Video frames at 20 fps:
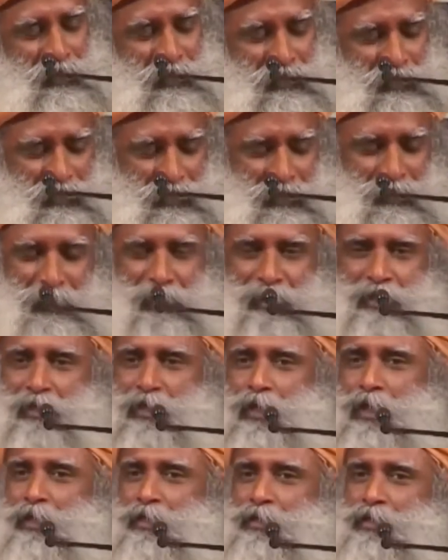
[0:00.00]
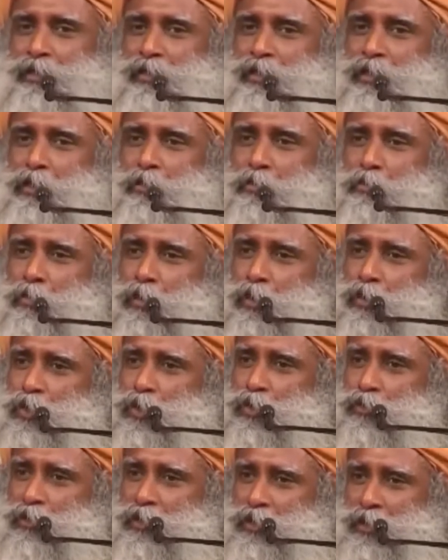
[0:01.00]
It is just that
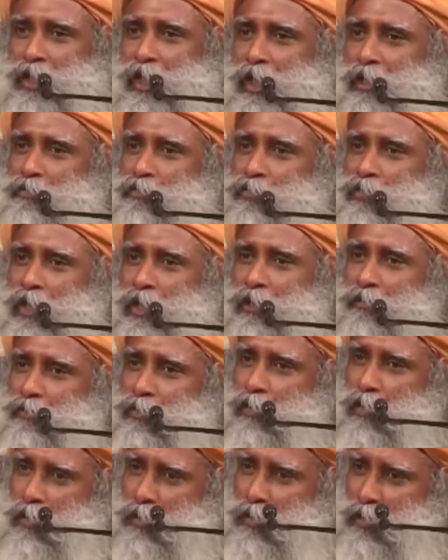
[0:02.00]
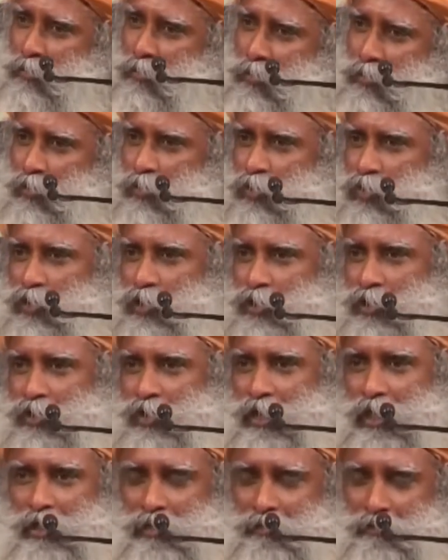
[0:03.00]
most of the time we have not approached it
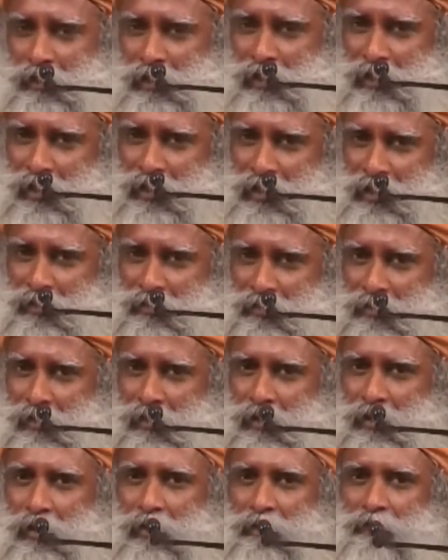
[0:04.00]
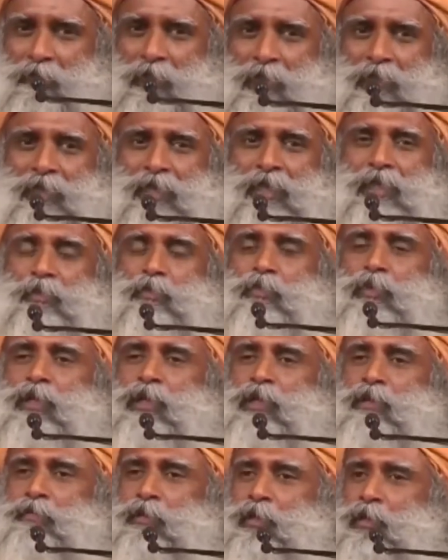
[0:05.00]
scientifically, we're just
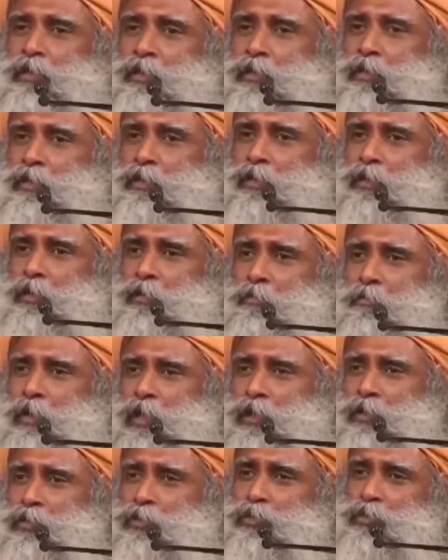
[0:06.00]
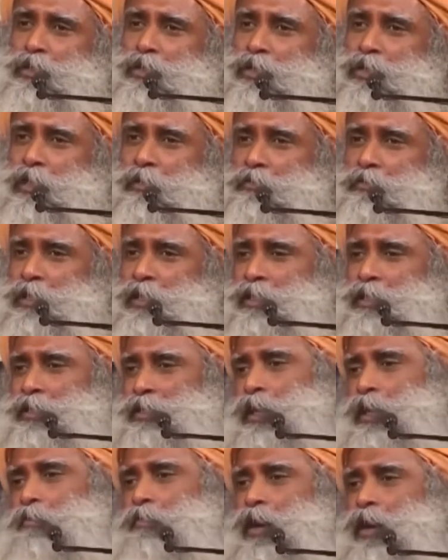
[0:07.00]
believing by doing something,
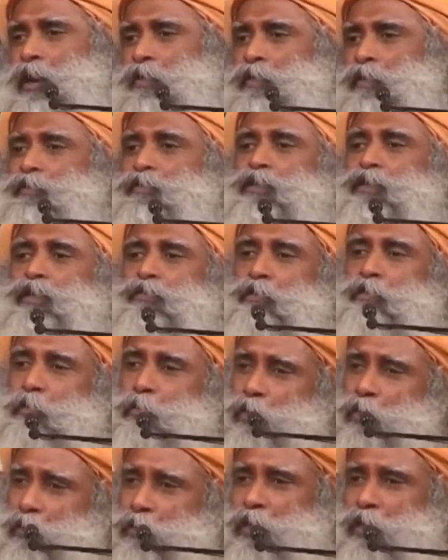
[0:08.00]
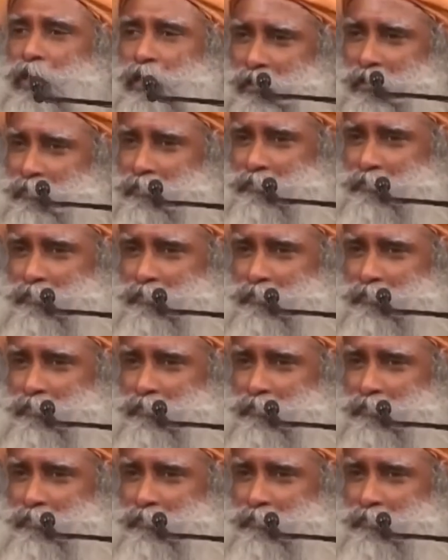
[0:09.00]
somehow everything will be okay.